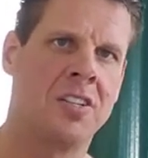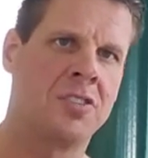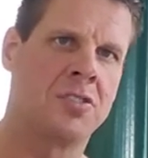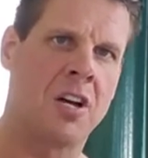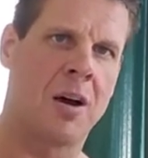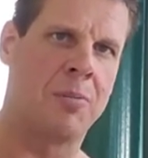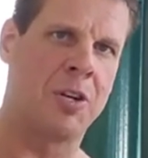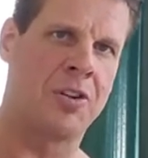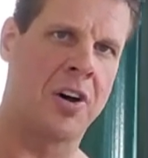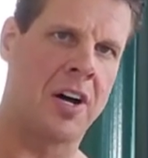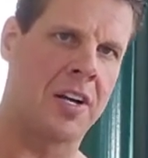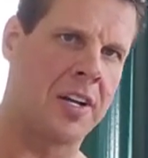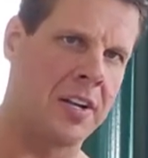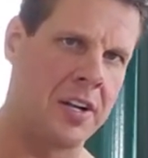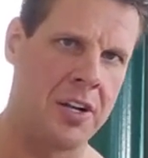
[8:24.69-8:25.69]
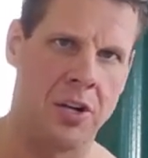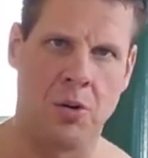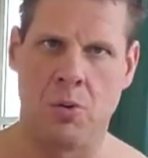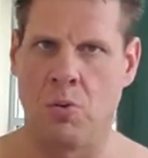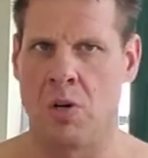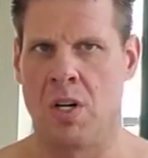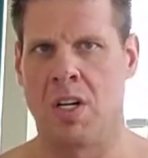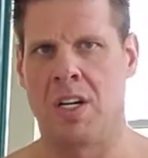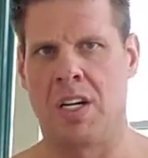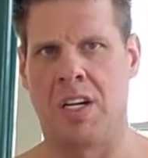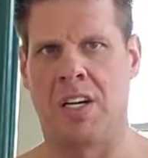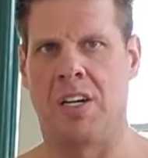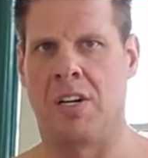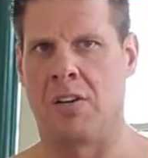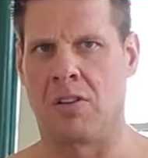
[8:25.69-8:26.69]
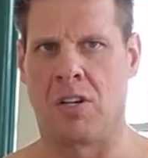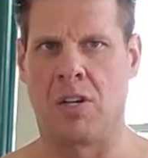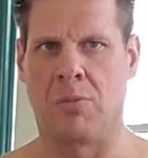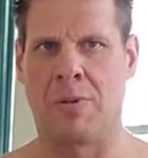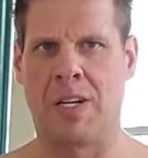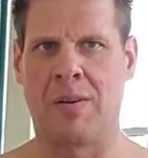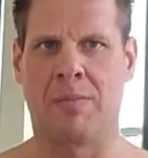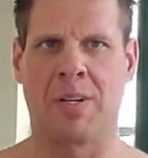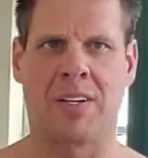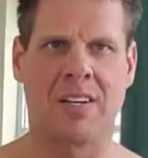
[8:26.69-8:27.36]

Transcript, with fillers: So I'll be talking to you in a little bit